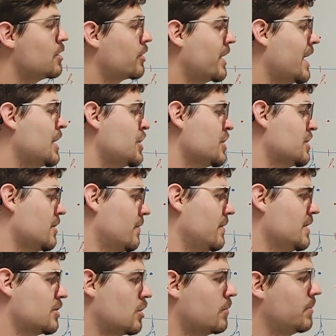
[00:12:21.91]
locations of
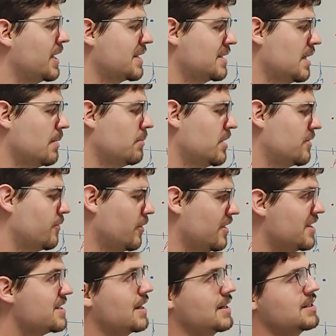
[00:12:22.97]
these complex numbers for
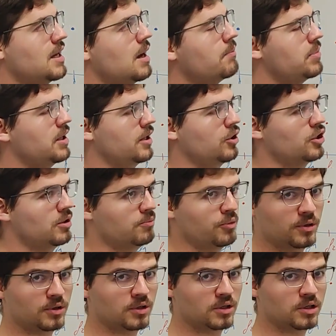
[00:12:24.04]
this example are not
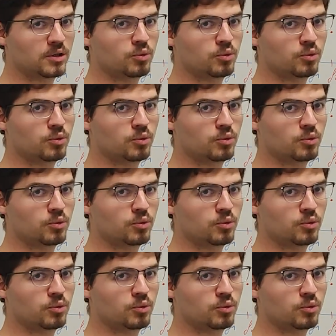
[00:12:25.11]
important.